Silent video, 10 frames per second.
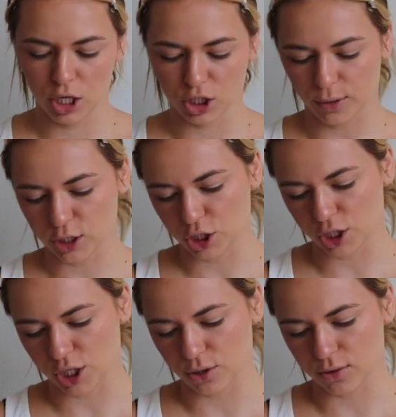so I
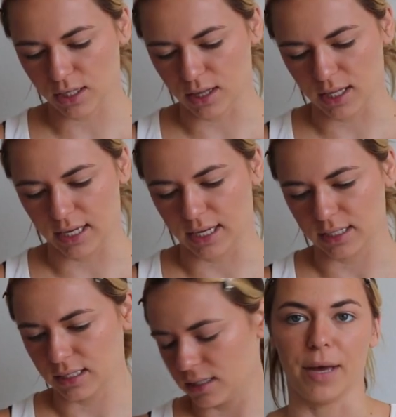just use
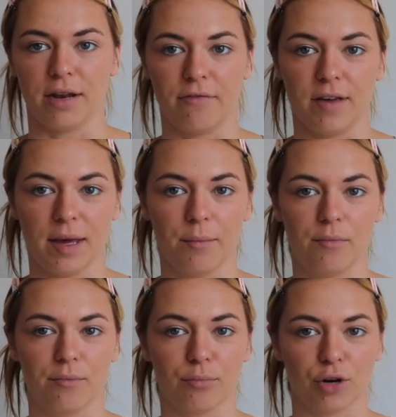this Benefit
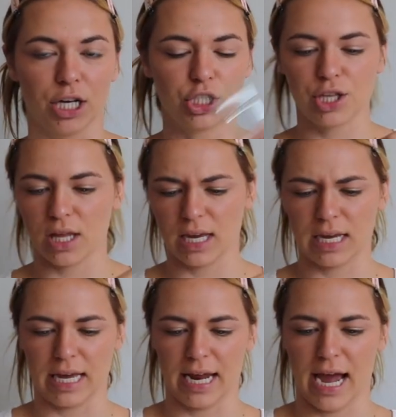brush
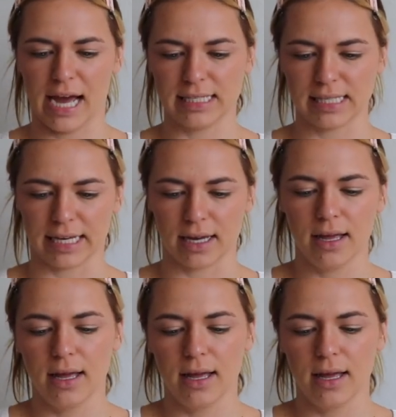thing, and it has like